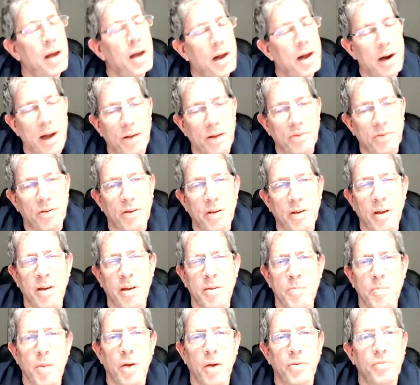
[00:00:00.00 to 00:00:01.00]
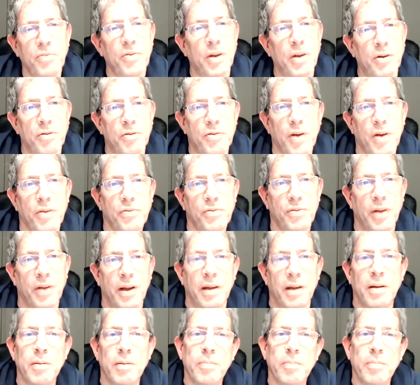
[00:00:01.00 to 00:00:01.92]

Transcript: As I say, most interesting.